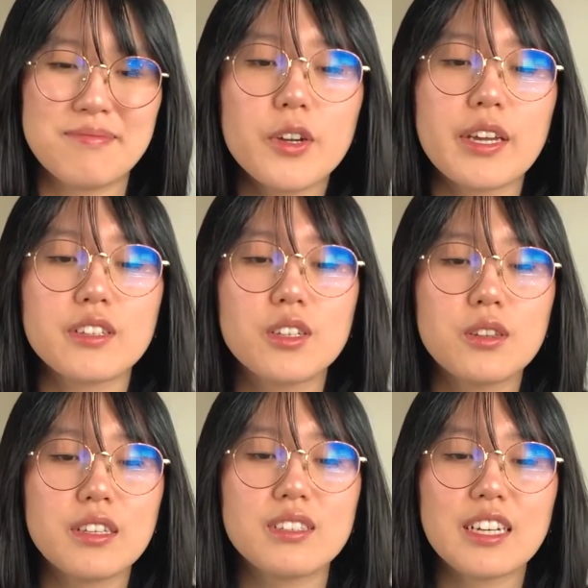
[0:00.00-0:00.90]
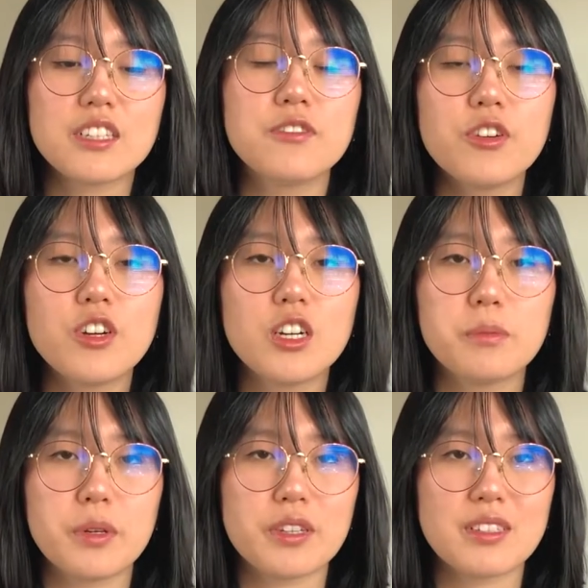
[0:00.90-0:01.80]
Okay, so these next 4 are
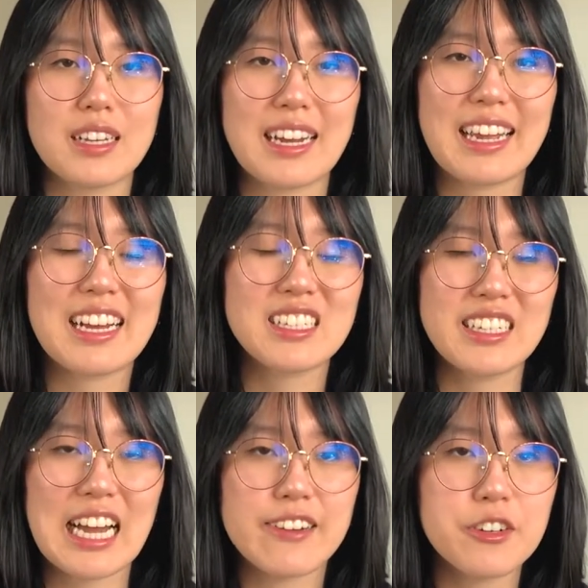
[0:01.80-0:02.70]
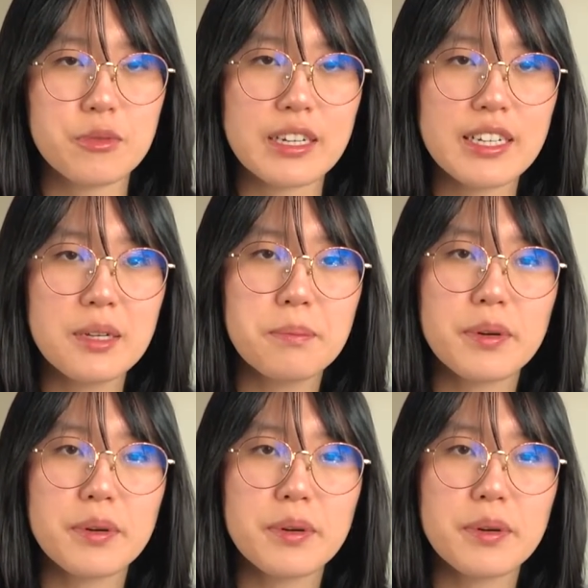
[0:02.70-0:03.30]
books that I actually haven't read yet,